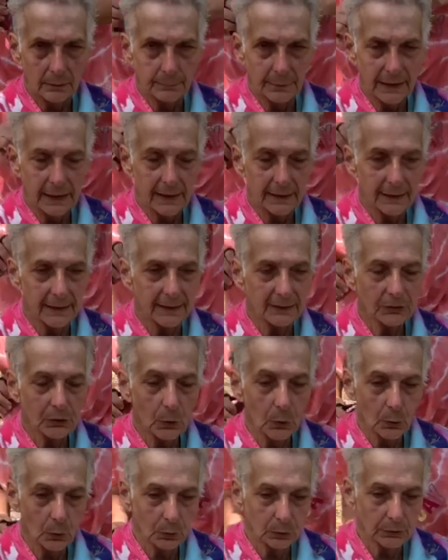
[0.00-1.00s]
But I
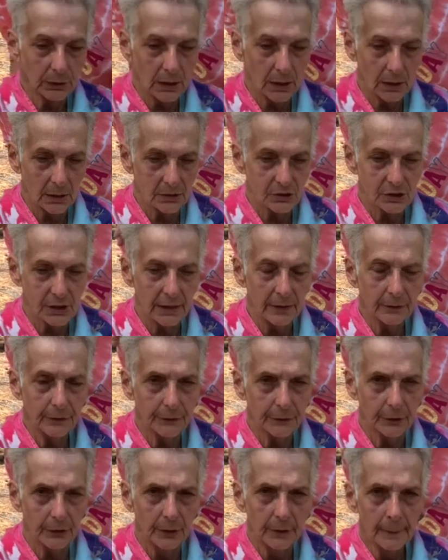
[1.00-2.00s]
told
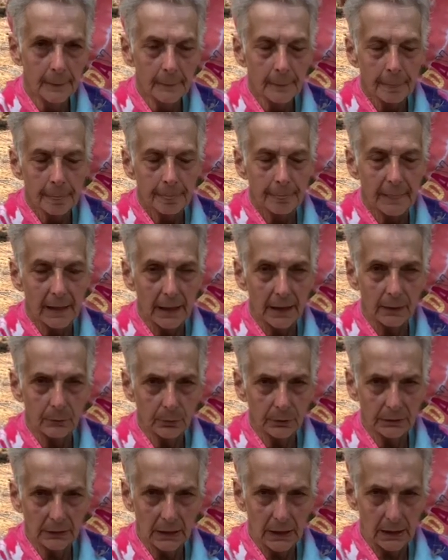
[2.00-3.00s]
Jennifer that I
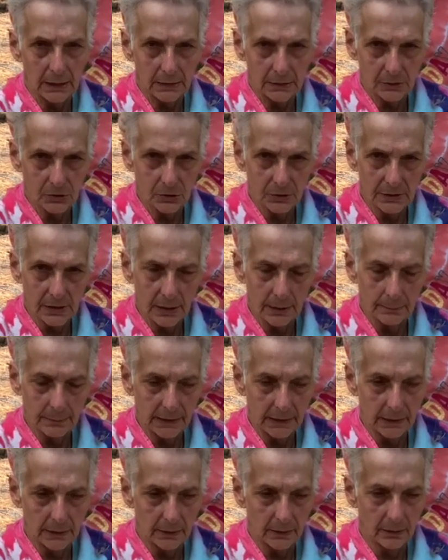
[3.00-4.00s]
would like to dye
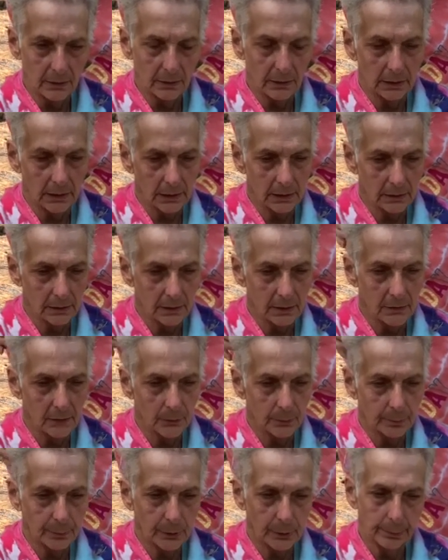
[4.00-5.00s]
my hair like
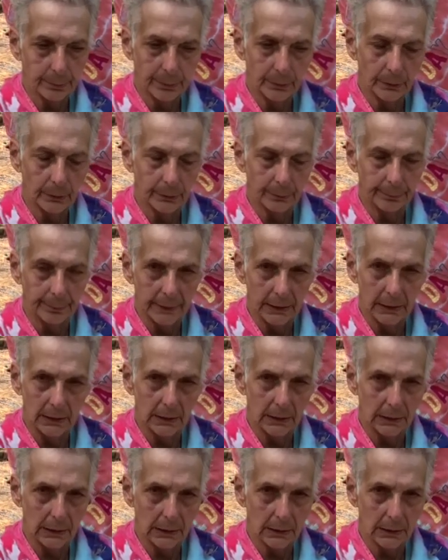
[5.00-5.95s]
either purple or pink.